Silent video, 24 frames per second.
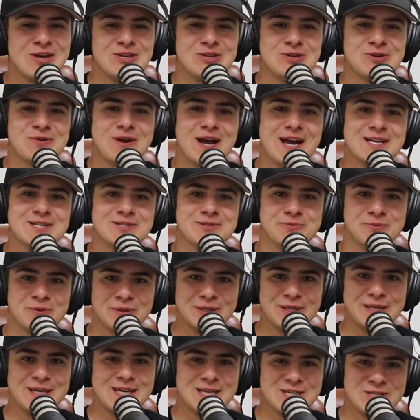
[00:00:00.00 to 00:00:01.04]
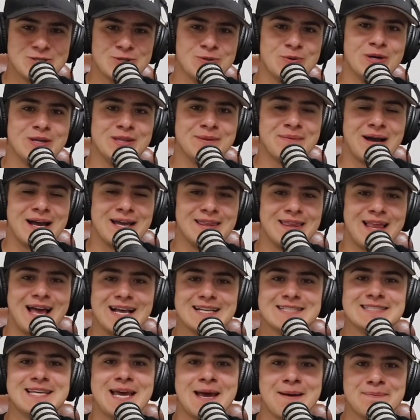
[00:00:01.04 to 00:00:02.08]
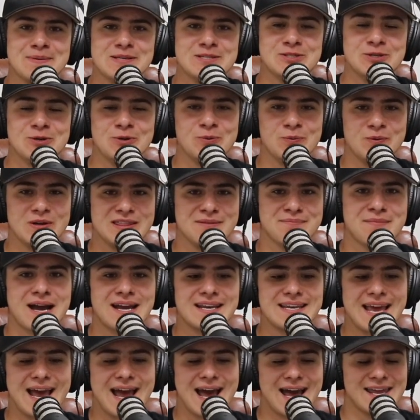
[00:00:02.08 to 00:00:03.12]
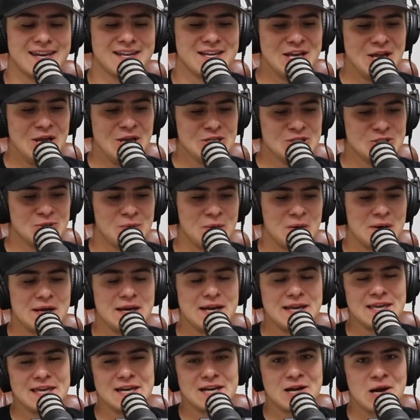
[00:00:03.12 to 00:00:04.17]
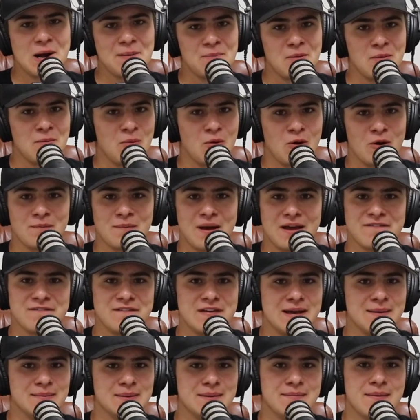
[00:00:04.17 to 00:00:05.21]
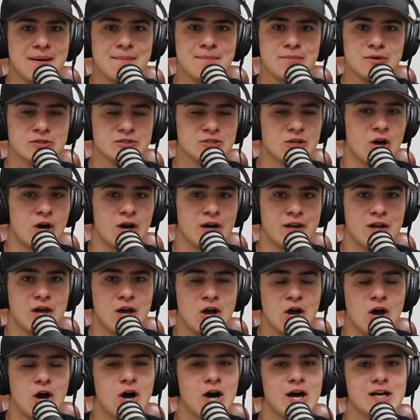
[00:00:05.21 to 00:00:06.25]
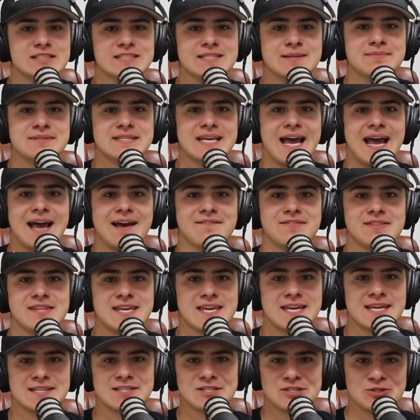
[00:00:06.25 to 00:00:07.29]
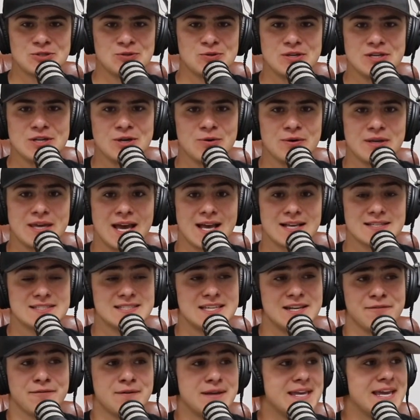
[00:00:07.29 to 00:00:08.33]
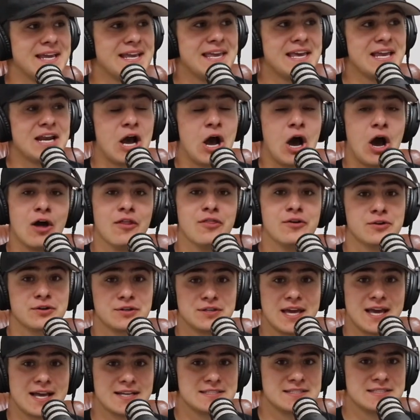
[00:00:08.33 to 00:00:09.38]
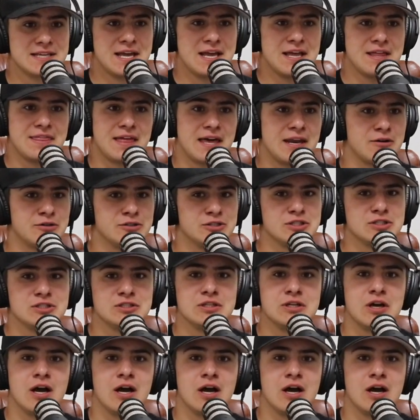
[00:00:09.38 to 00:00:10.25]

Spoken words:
You guys really enjoyed my last episode with my dad, so we're going to get a couple more of my family members on. Awesome to have the in-studio guest, and if we can get other guests that are just